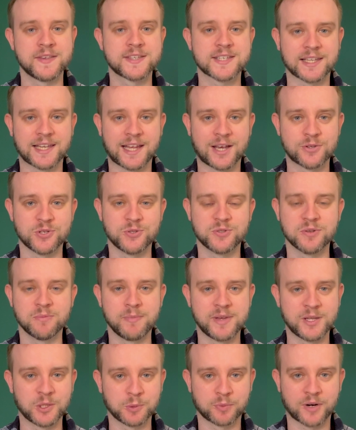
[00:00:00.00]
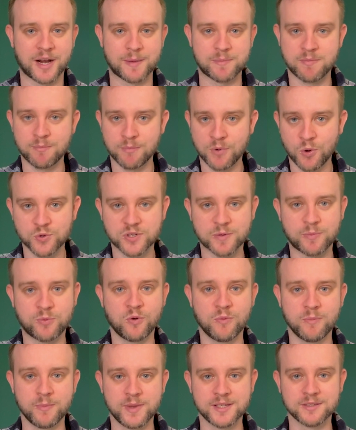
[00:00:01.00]
this allows you to meal prep
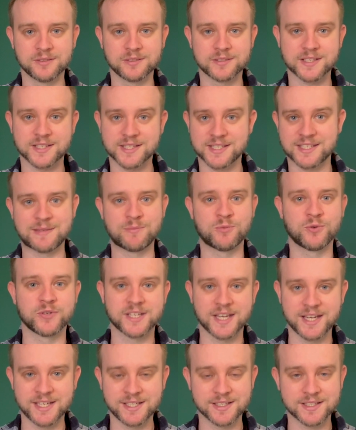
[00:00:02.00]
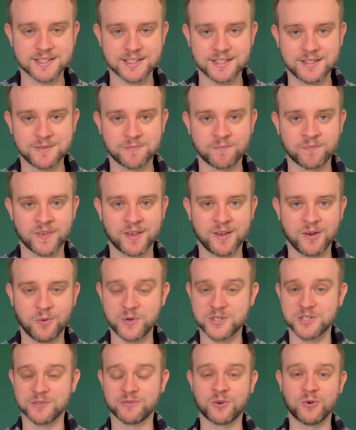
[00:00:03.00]
multiple meals simultaneously,
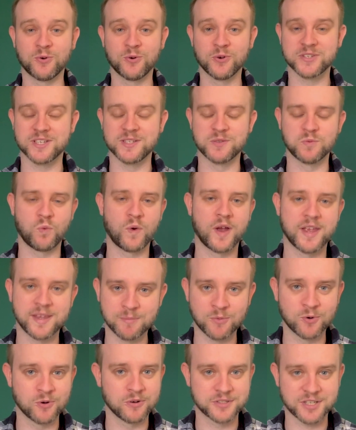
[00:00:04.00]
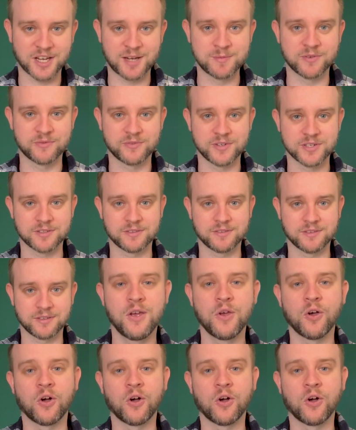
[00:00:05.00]
which of course is way more time efficient.